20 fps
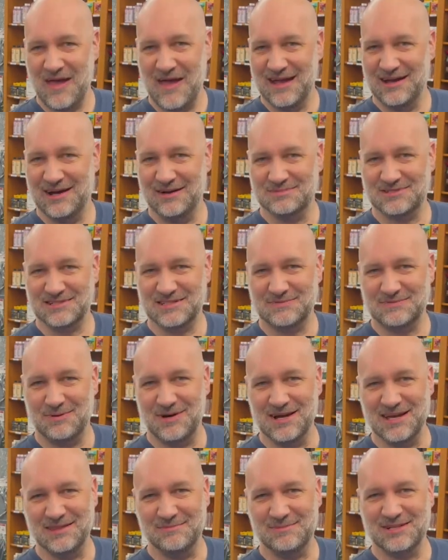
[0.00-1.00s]
that helps
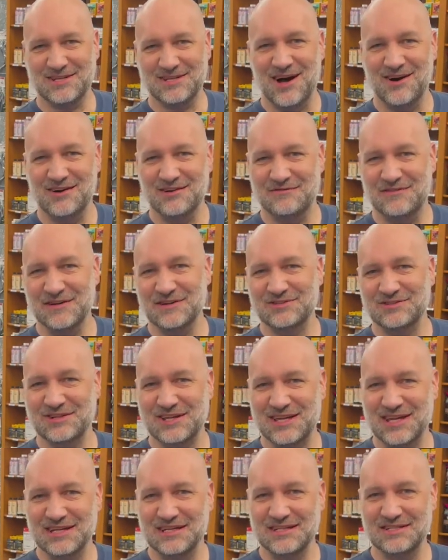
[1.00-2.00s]
explain the Matala filter
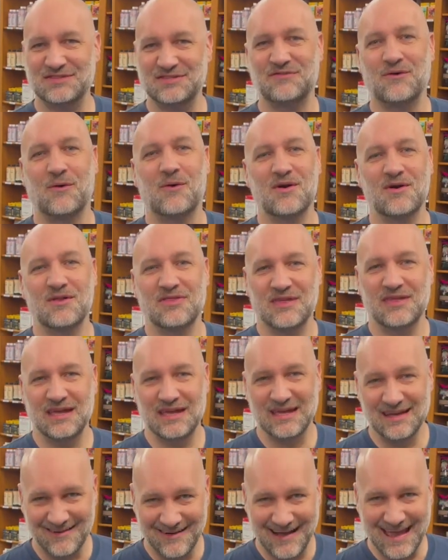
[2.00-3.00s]
kits for
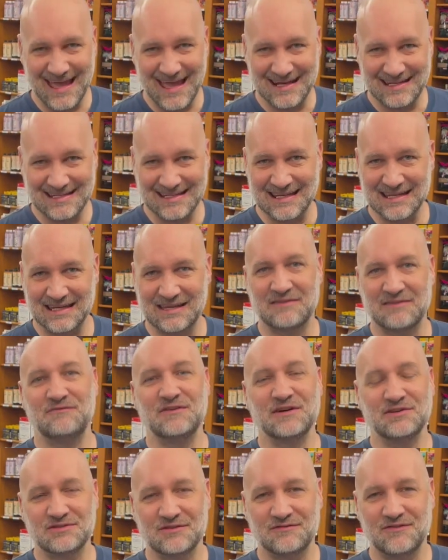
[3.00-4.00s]
the Atlantic
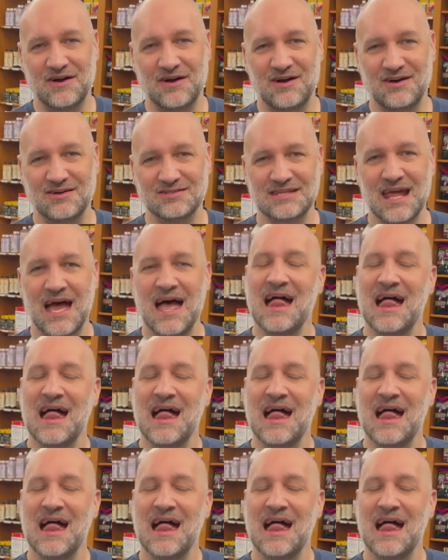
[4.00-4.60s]
FilterFalls.